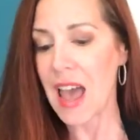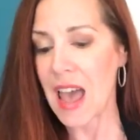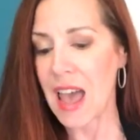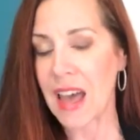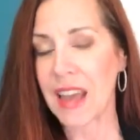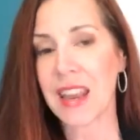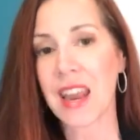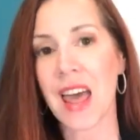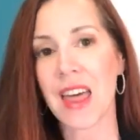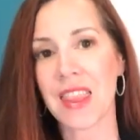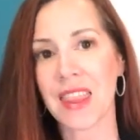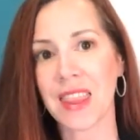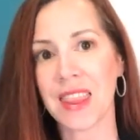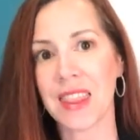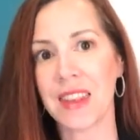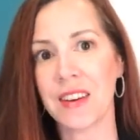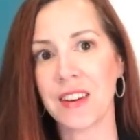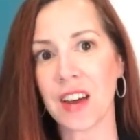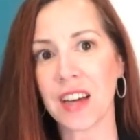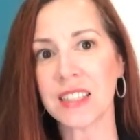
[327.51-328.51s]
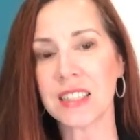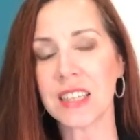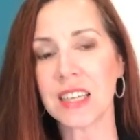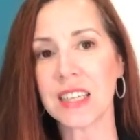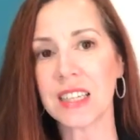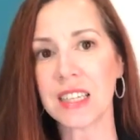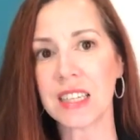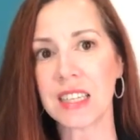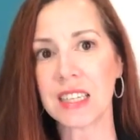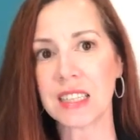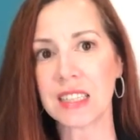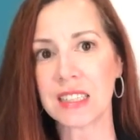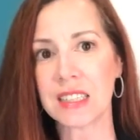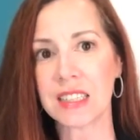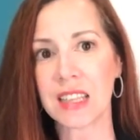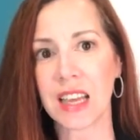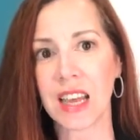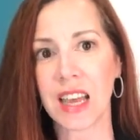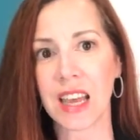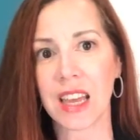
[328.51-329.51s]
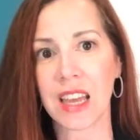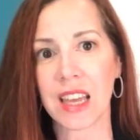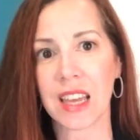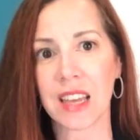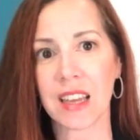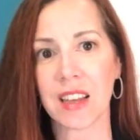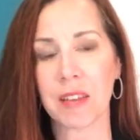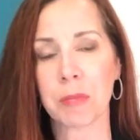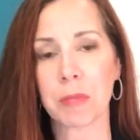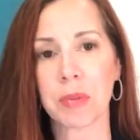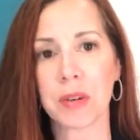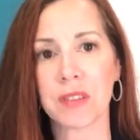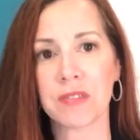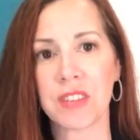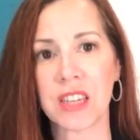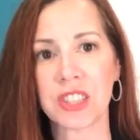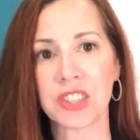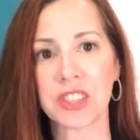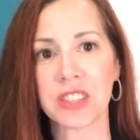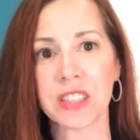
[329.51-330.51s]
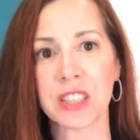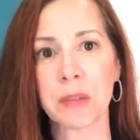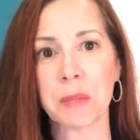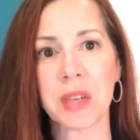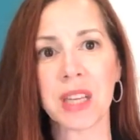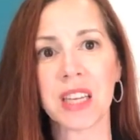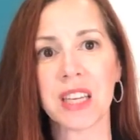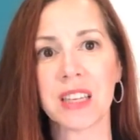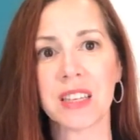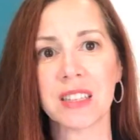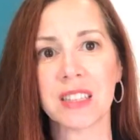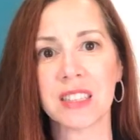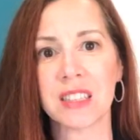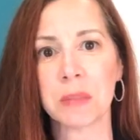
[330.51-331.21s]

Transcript: And Dante is a professional comedian.